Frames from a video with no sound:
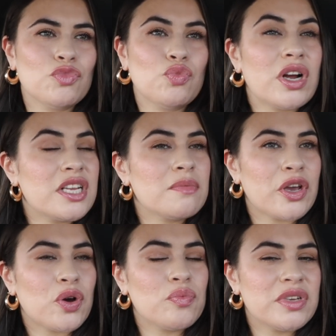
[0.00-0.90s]
running
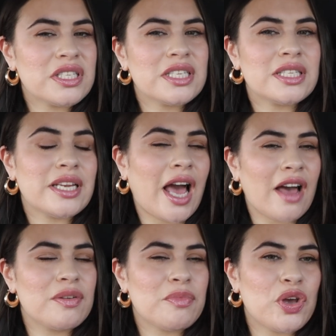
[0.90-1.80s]
my own business and
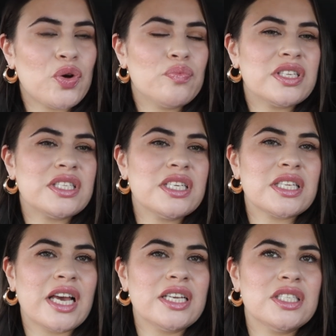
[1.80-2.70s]
having my own
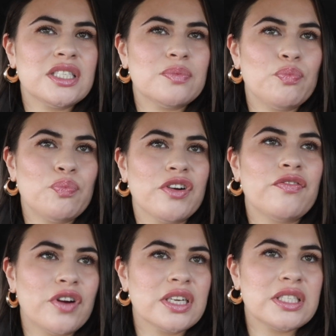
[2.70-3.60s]
business, I just
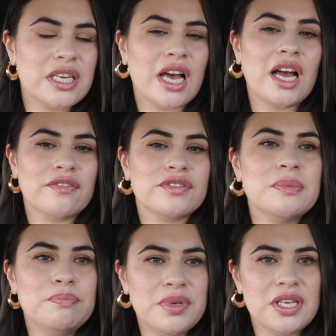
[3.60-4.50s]
prefer to not have
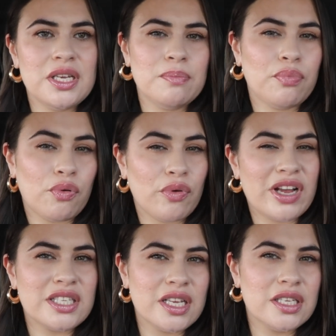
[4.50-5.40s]
to be
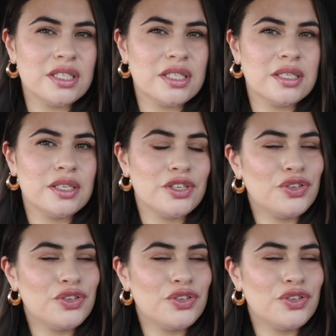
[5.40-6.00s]
present.